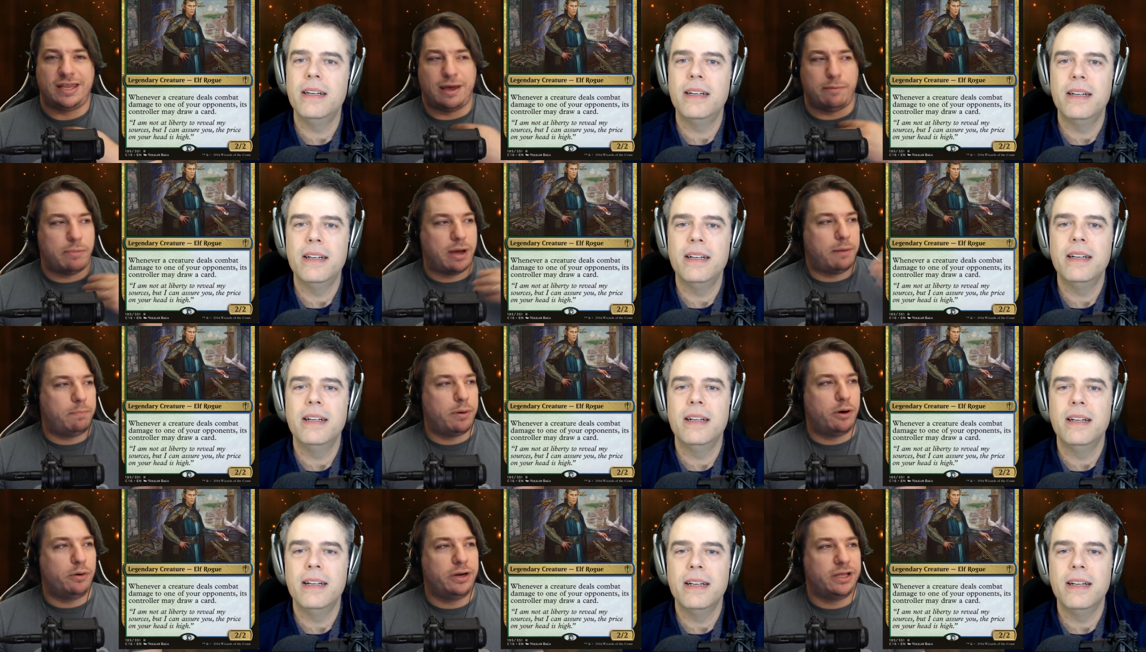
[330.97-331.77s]
Speaker 1: that my
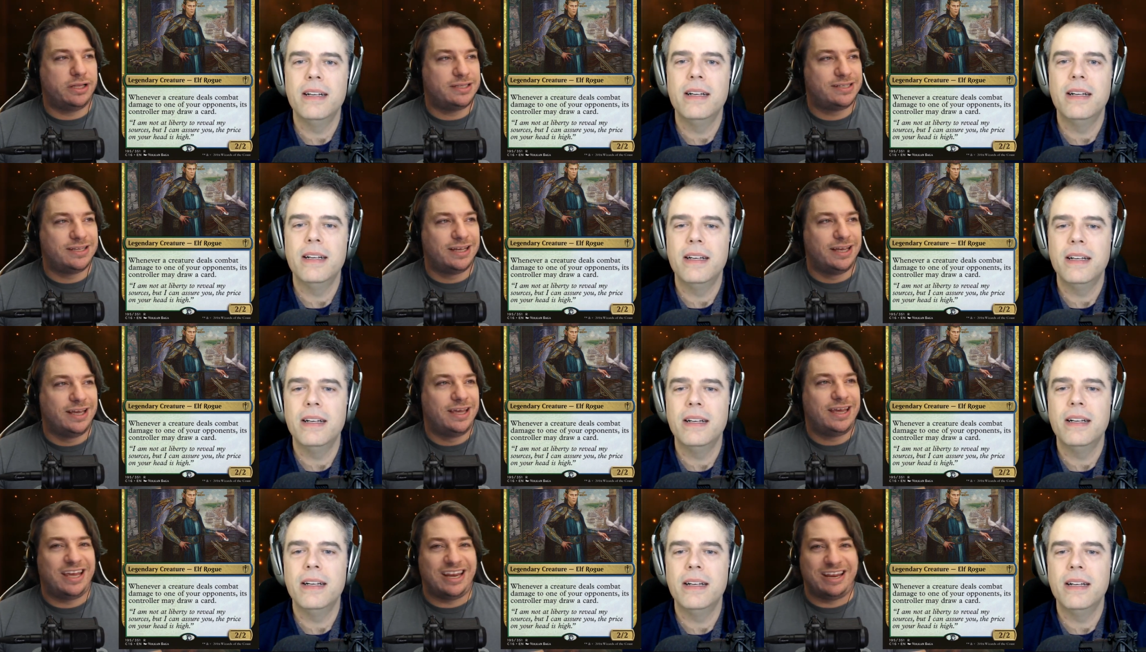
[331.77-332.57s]
opponents
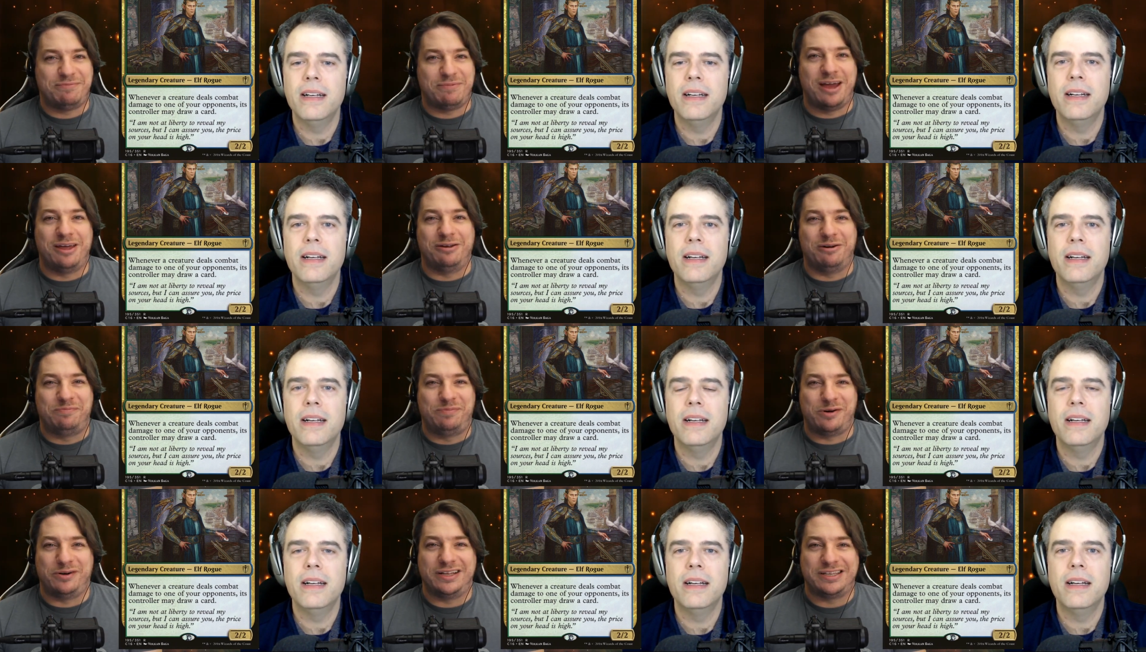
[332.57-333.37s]
hitting my other
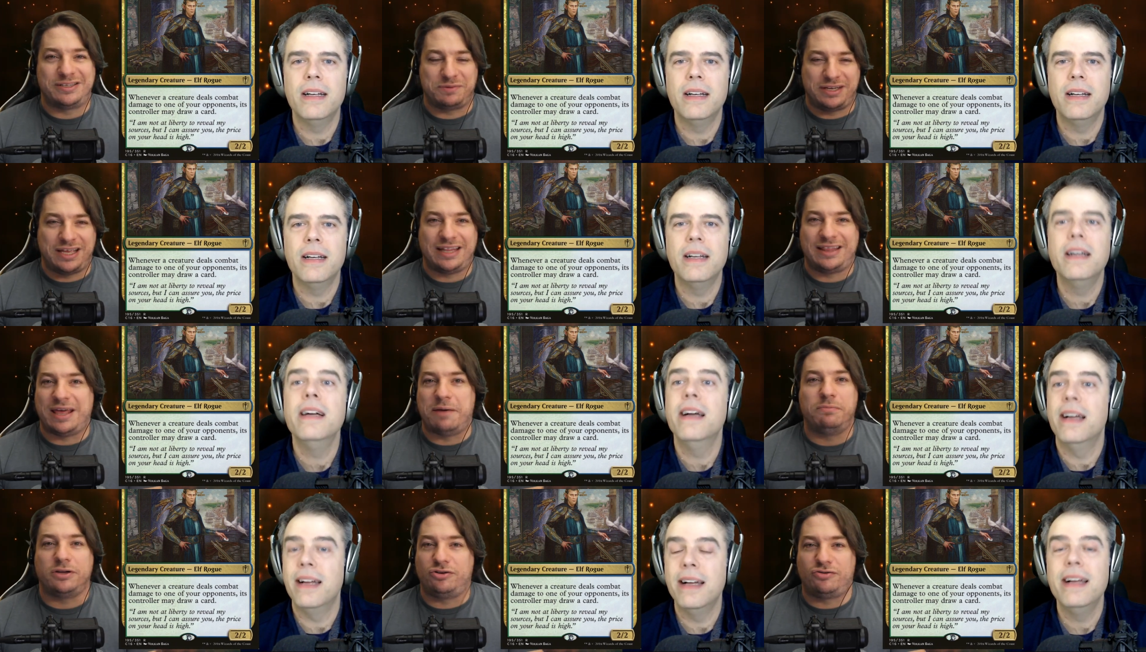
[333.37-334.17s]
opponents would get
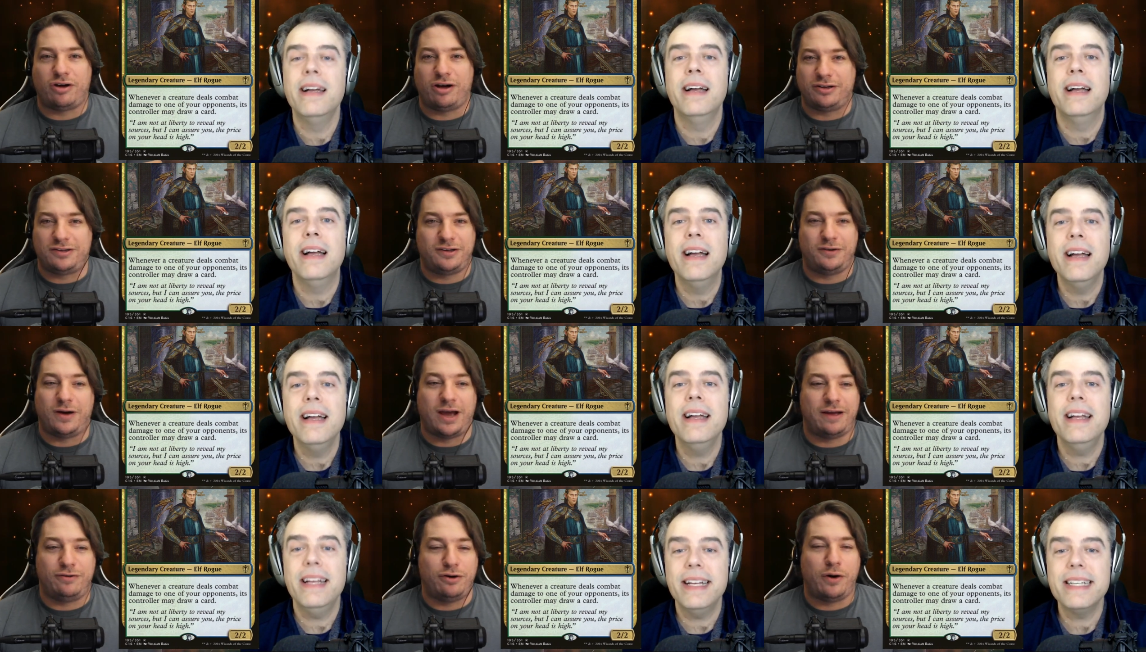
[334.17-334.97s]
them to draw too.
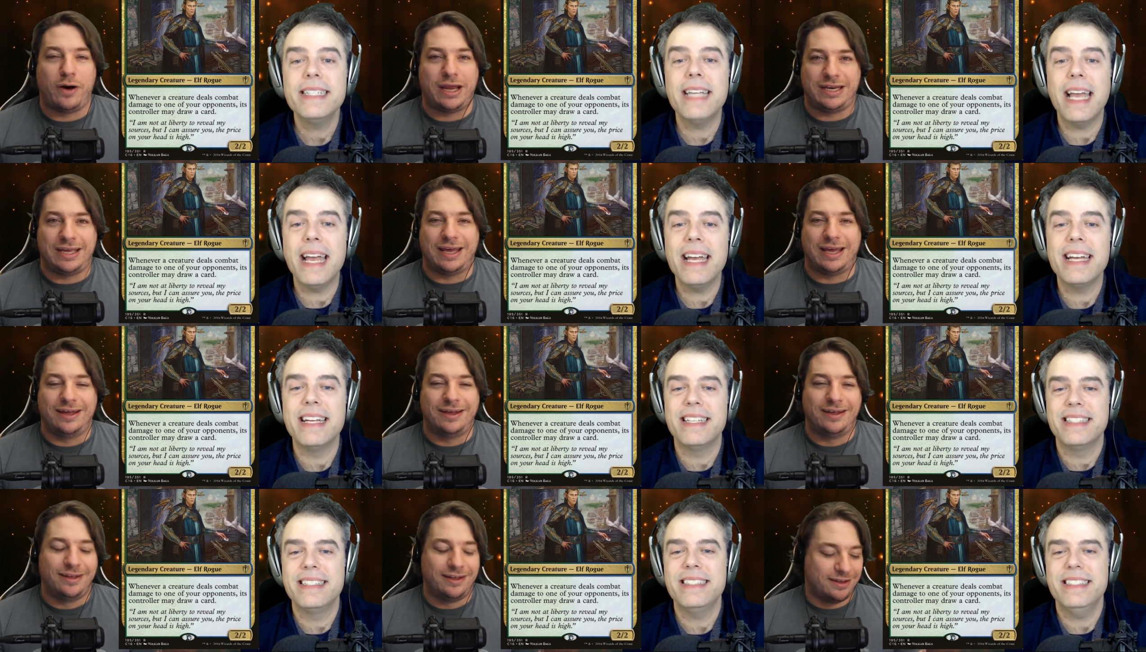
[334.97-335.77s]
I had
Speaker 2: no yeah.
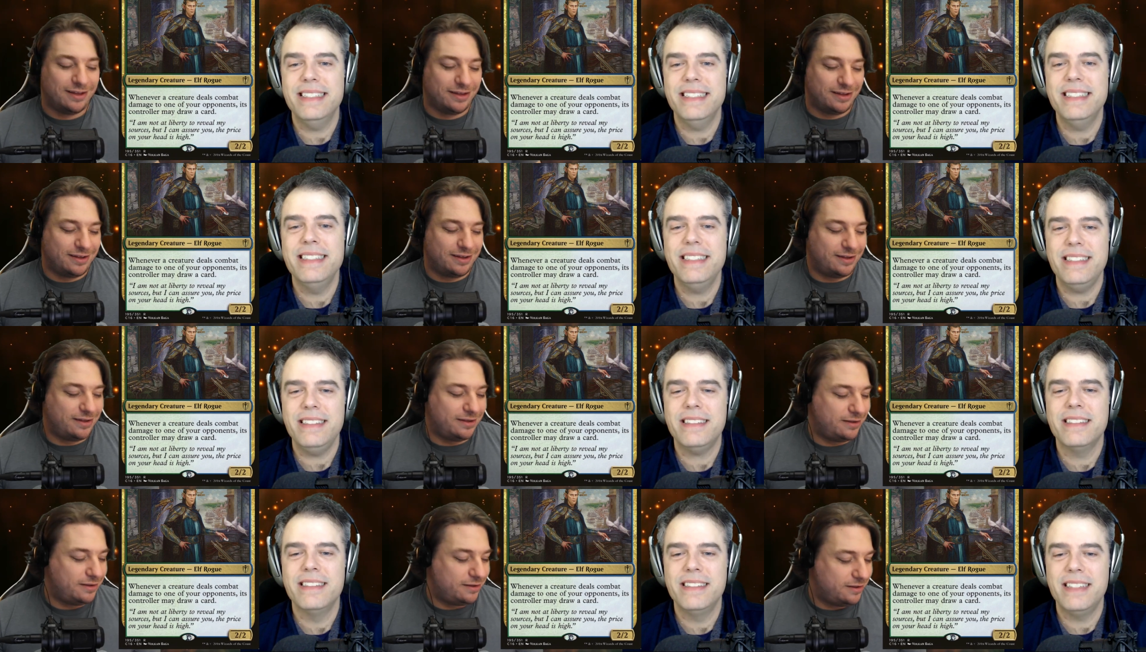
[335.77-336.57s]
idea.
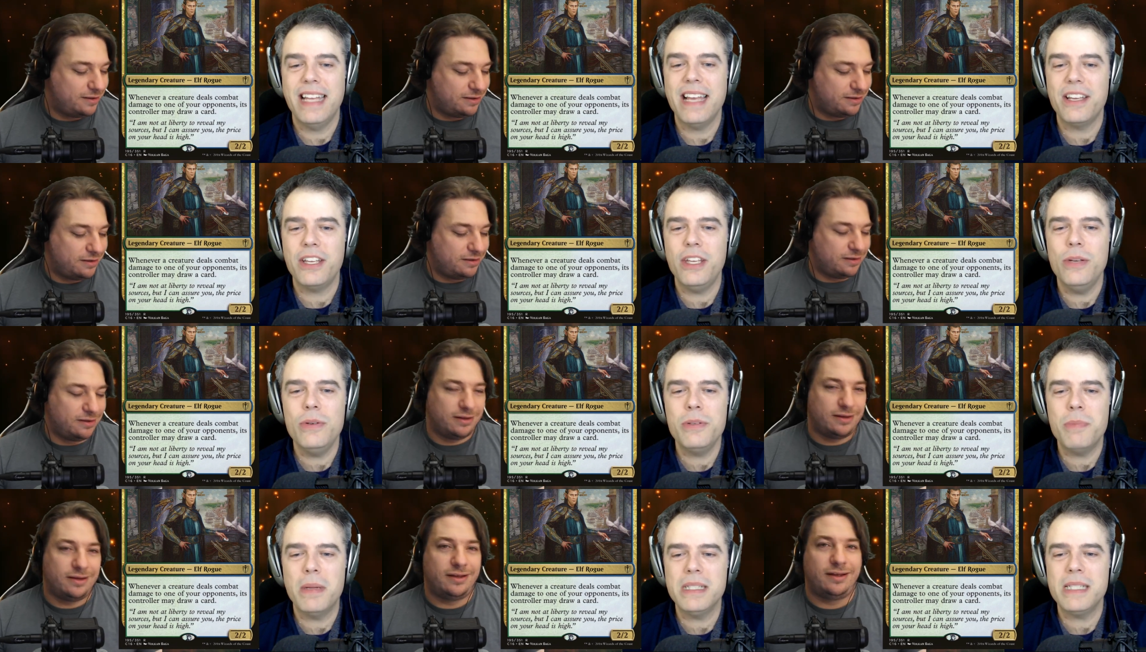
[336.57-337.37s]
Yeah.
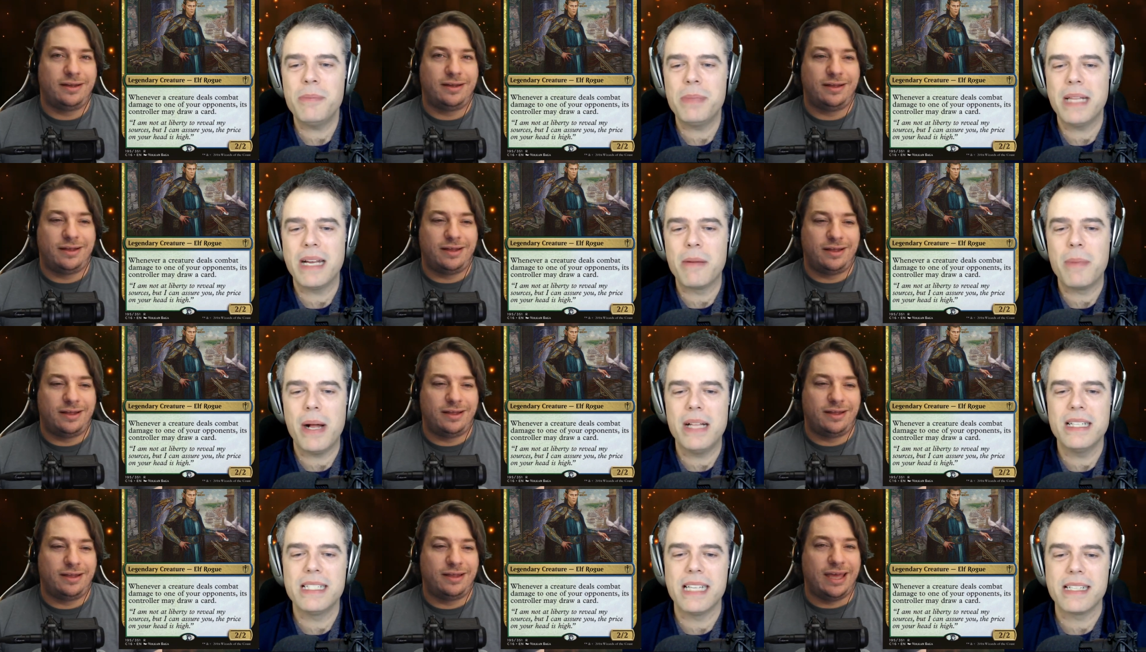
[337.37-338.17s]
Huge multiplayer
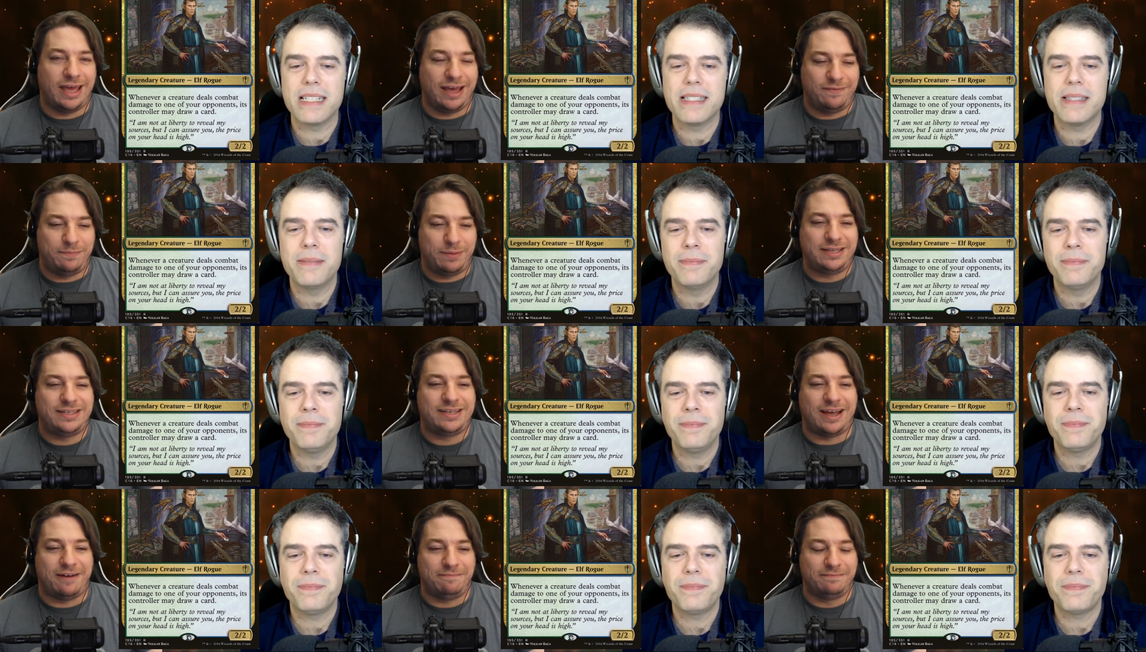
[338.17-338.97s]
politics. Yeah.
Speaker 1: Big
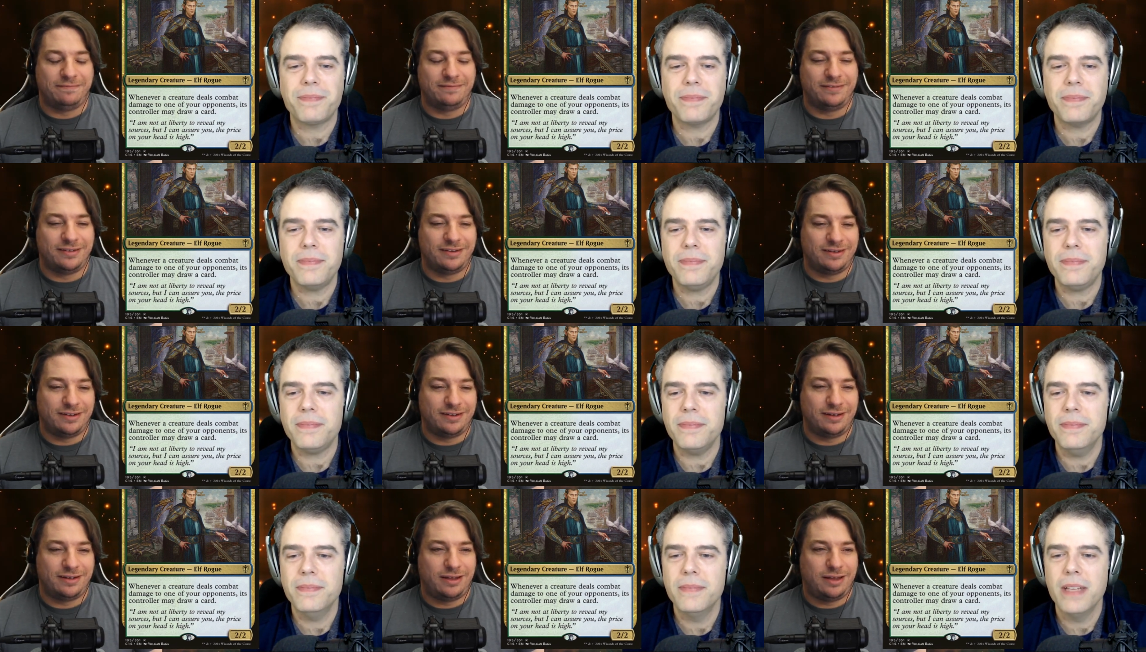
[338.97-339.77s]
time.
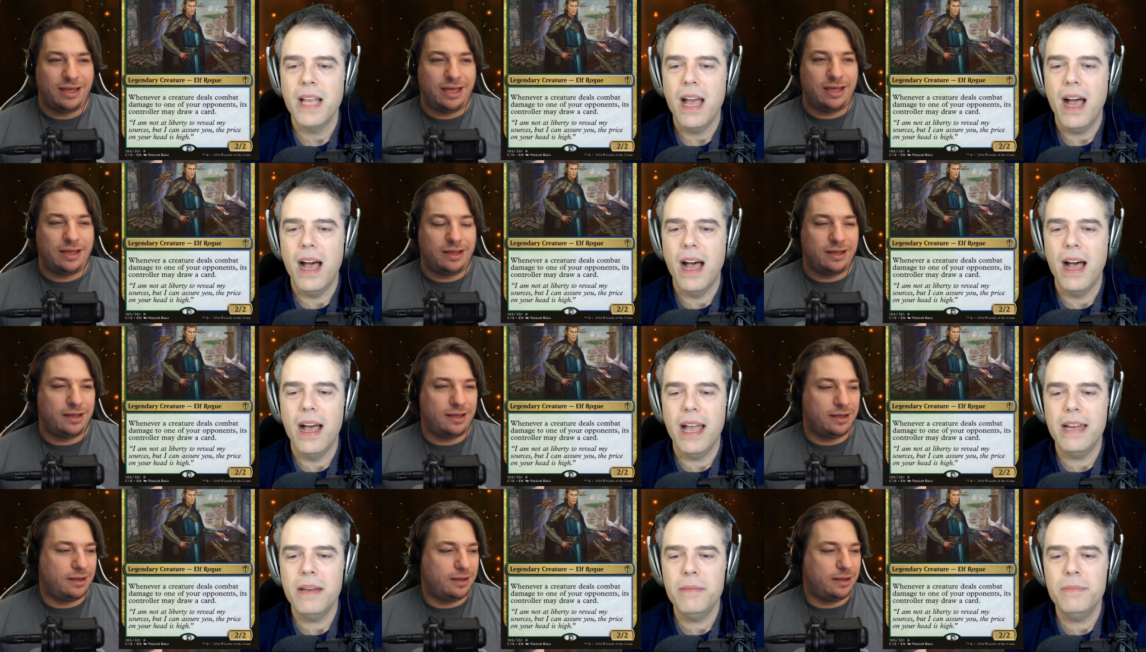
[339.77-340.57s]
Speaker 2: Uh, and I'm